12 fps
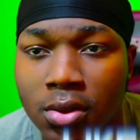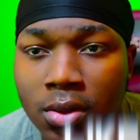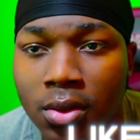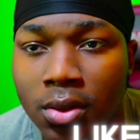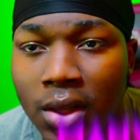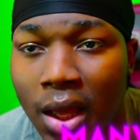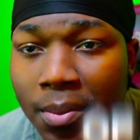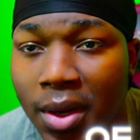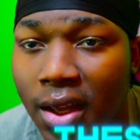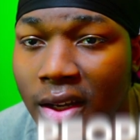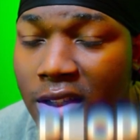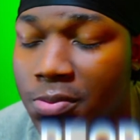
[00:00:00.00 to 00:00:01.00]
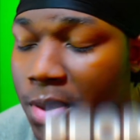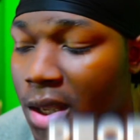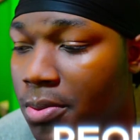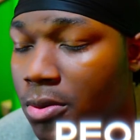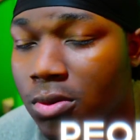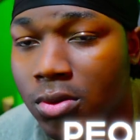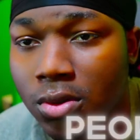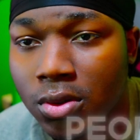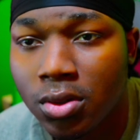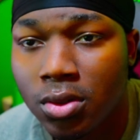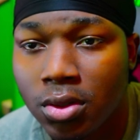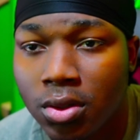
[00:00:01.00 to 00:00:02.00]
Like many of these people,
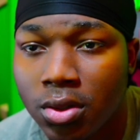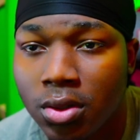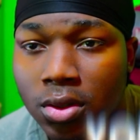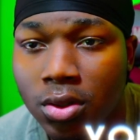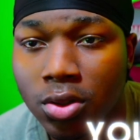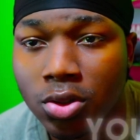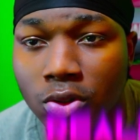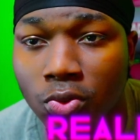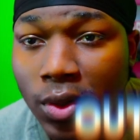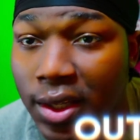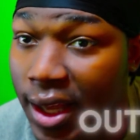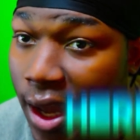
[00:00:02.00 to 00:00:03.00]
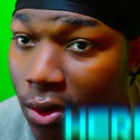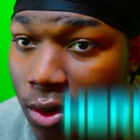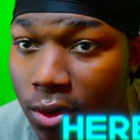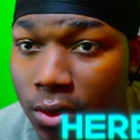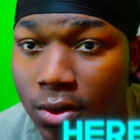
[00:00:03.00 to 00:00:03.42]
you really out here.